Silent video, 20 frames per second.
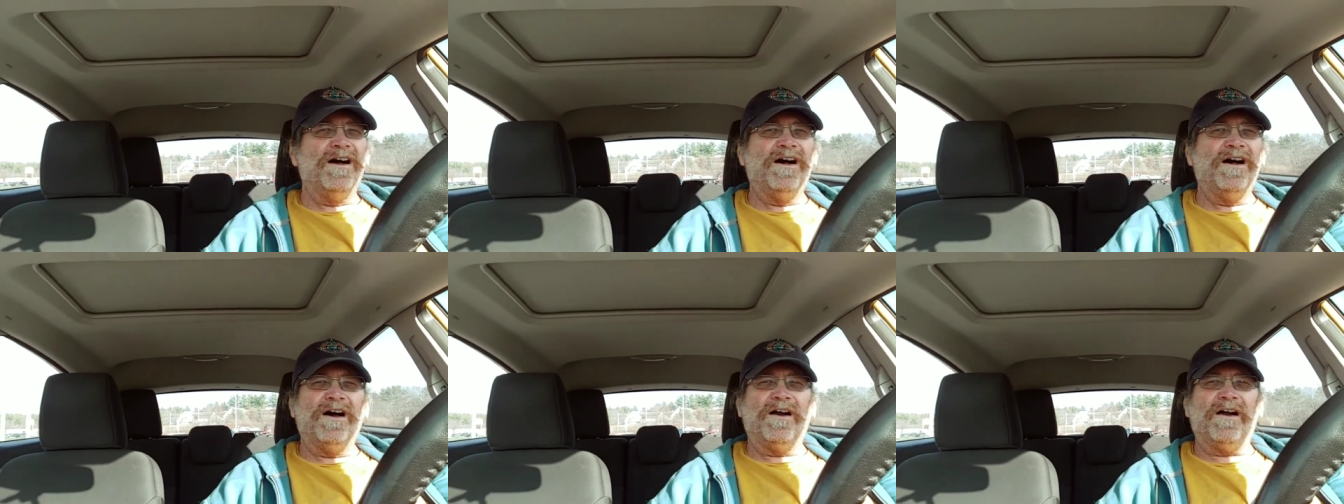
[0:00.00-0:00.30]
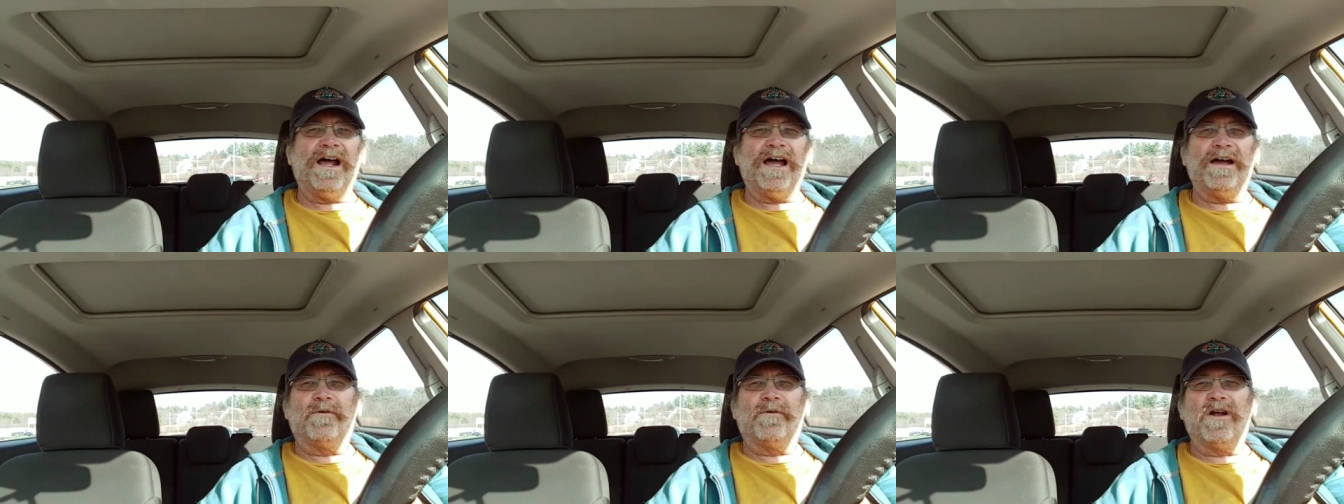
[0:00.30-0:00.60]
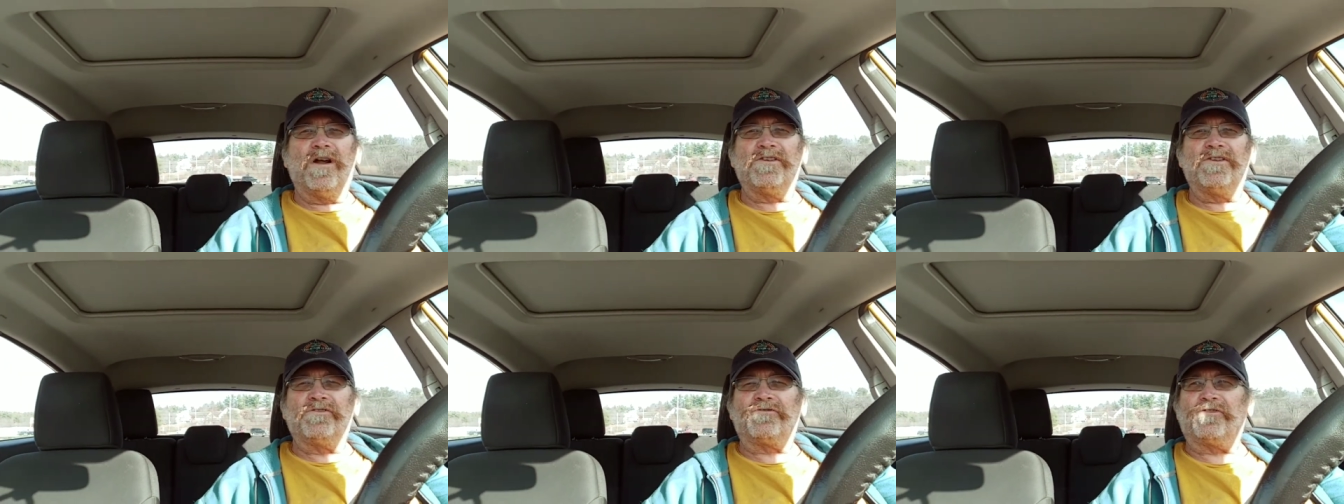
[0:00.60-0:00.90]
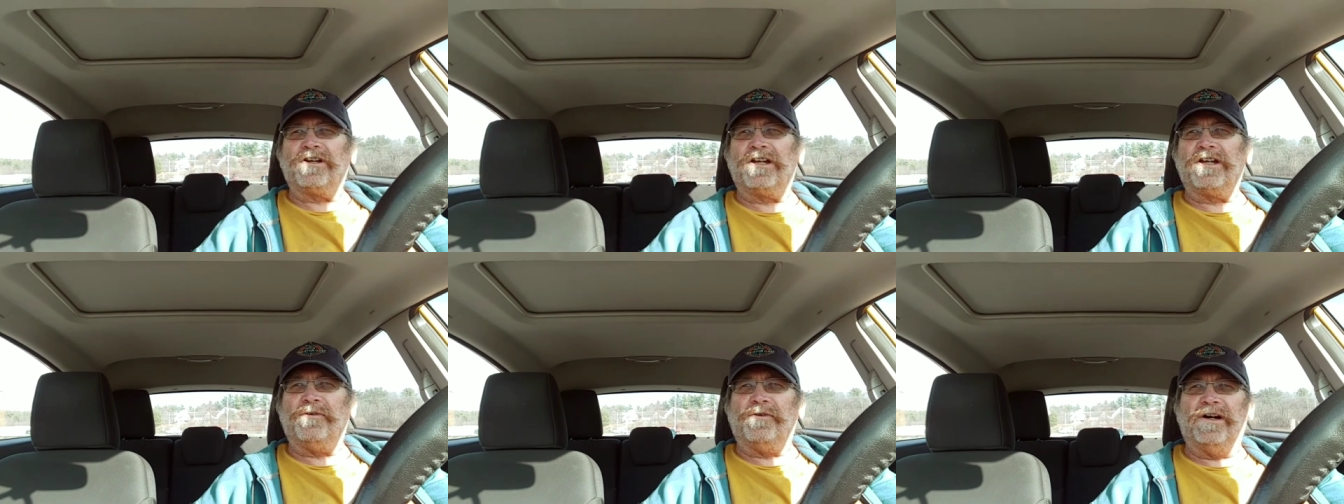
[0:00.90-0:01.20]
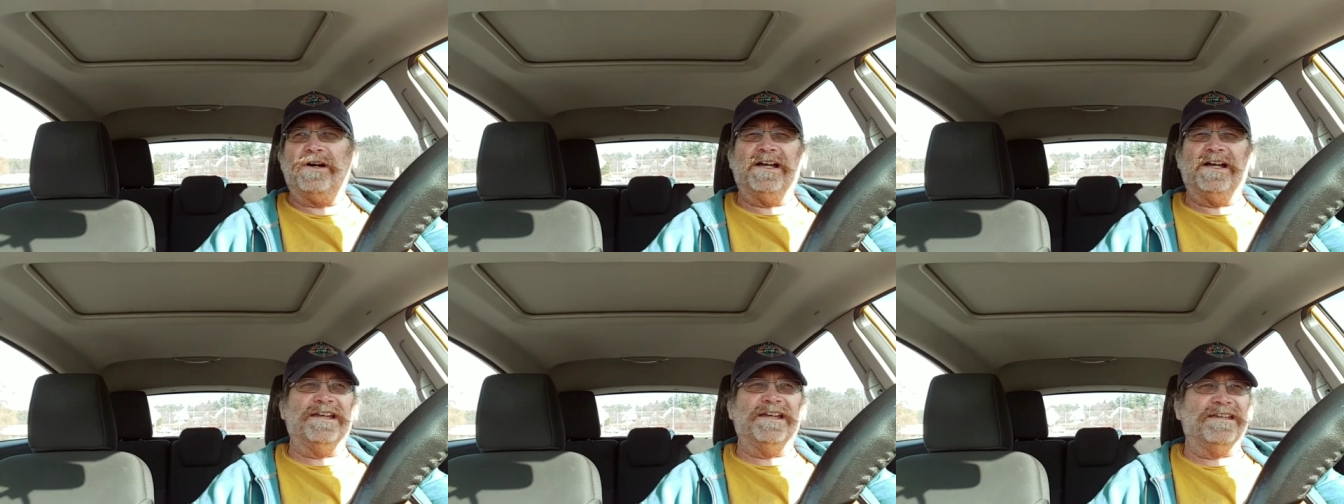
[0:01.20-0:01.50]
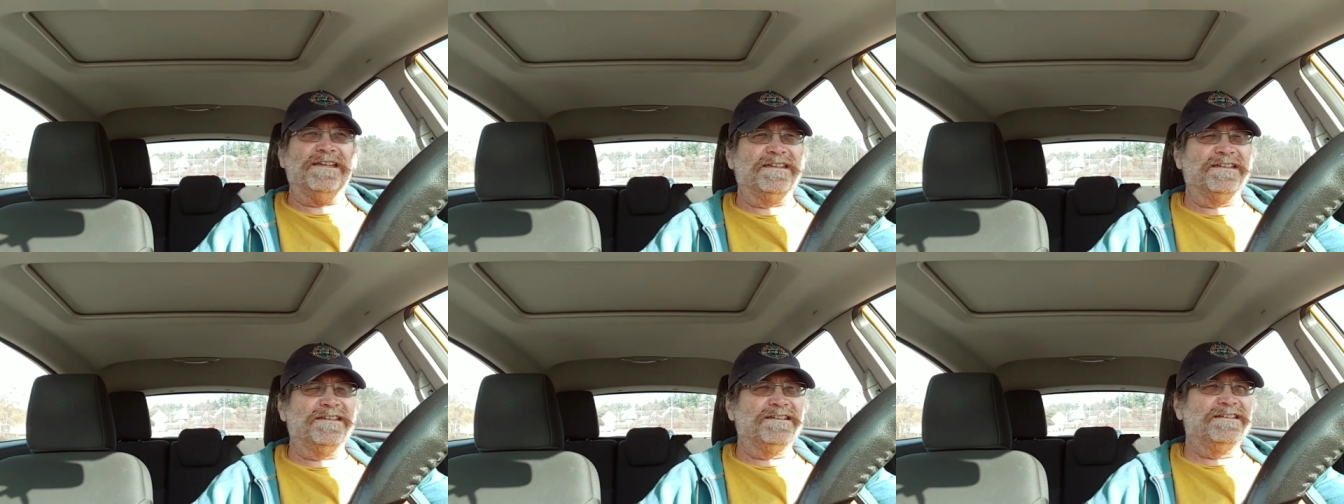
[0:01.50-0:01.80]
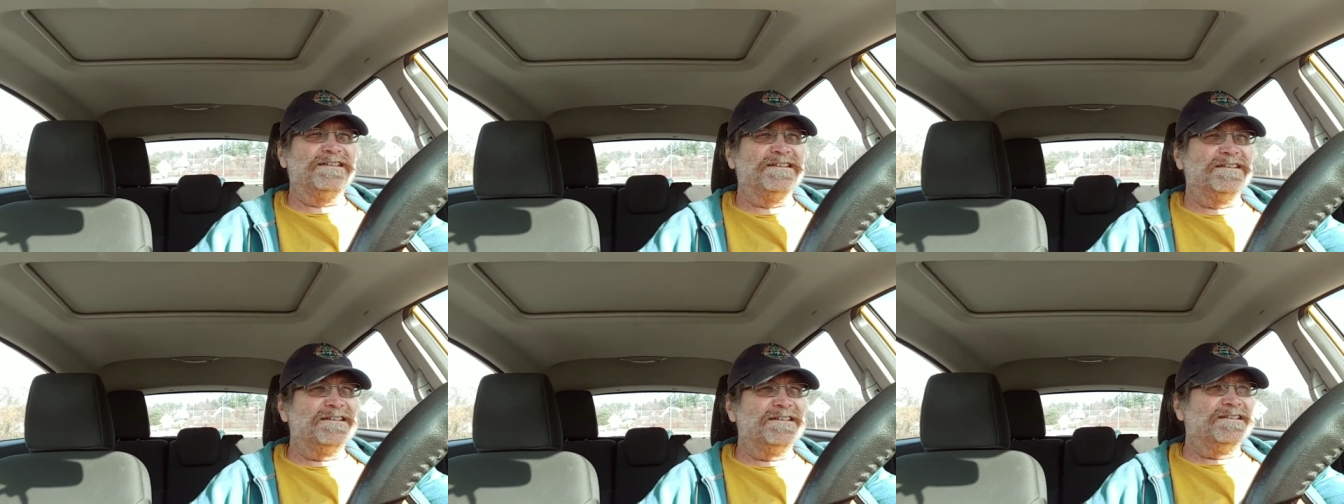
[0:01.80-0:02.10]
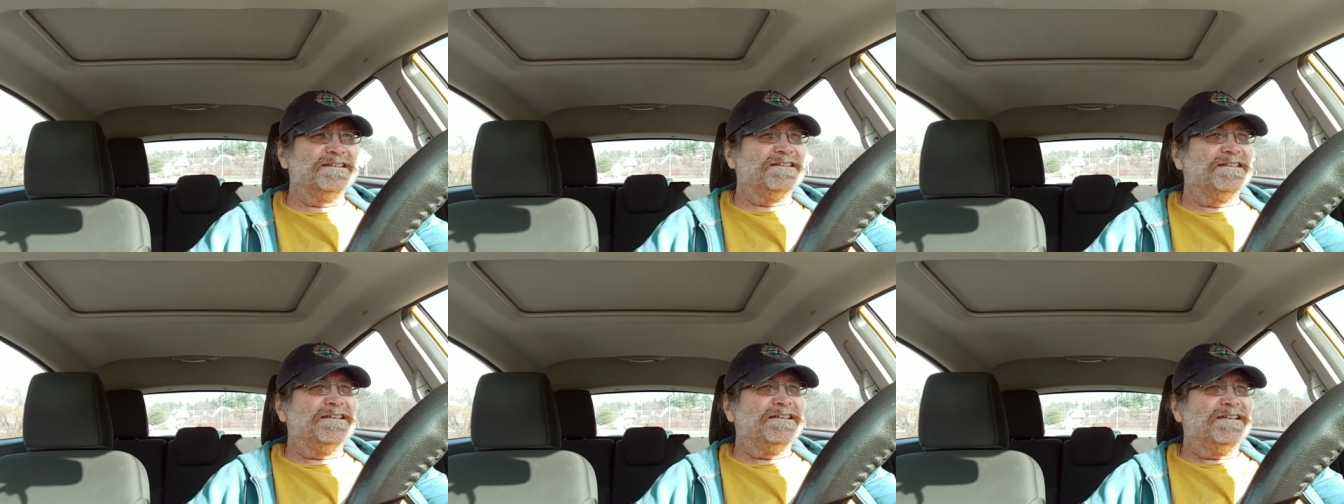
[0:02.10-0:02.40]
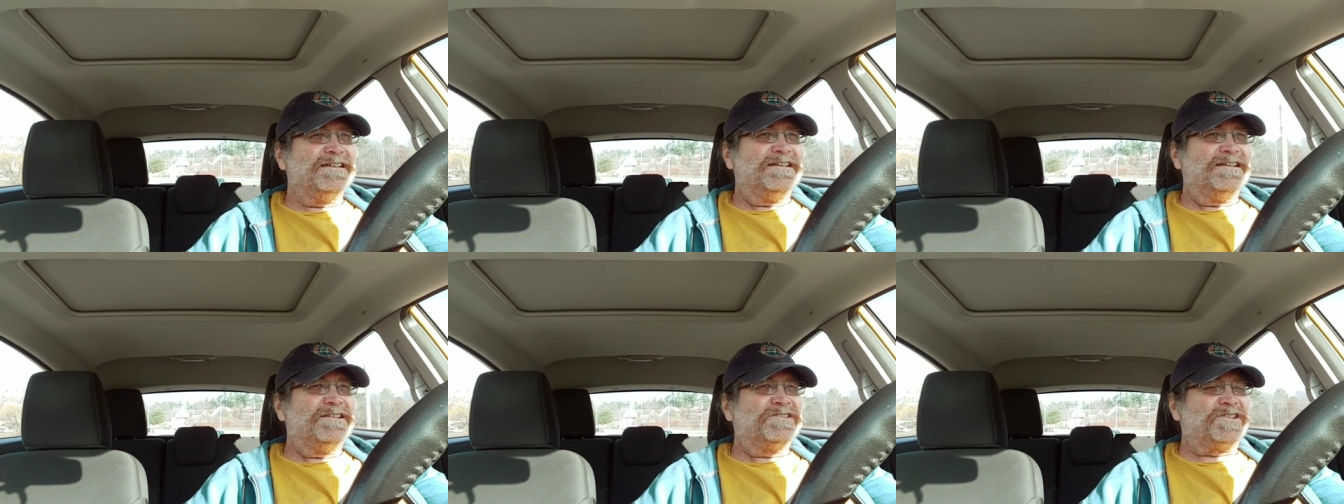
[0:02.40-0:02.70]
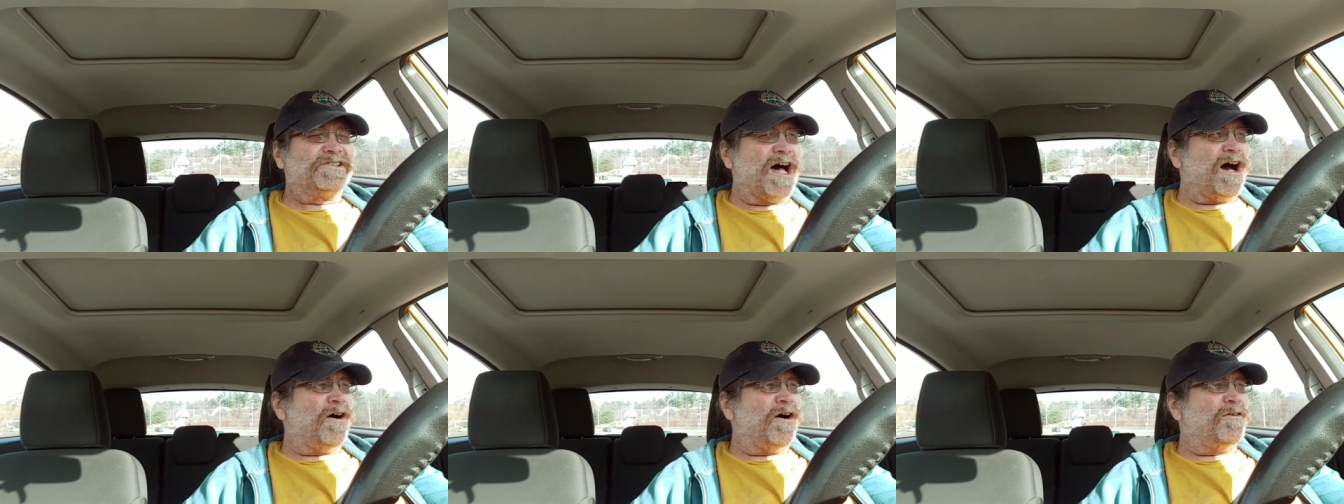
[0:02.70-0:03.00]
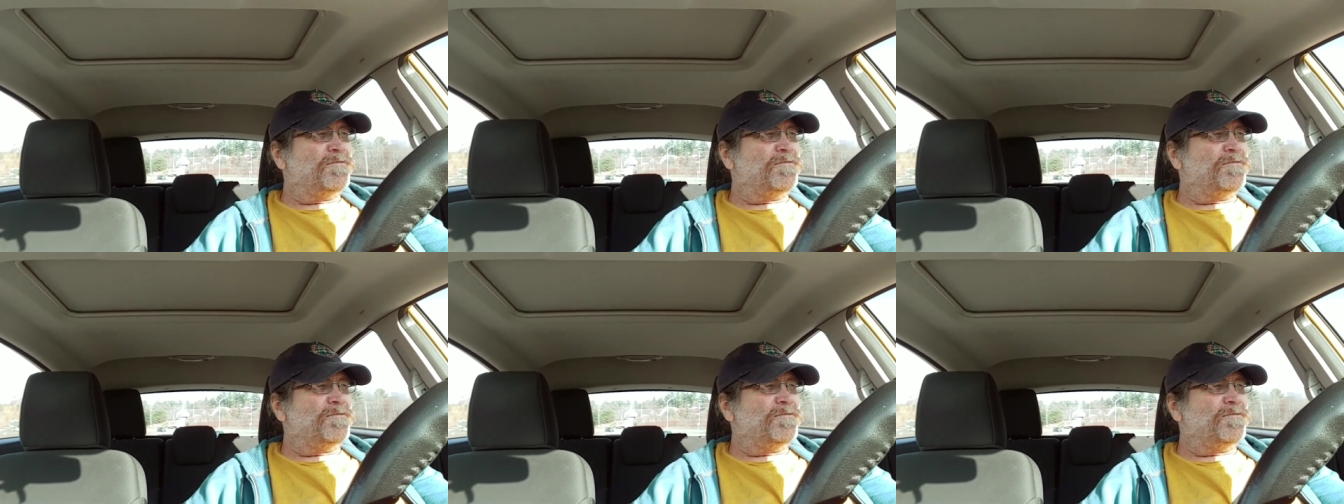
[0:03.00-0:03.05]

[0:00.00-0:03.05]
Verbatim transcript: All right, we're on the freeway. So,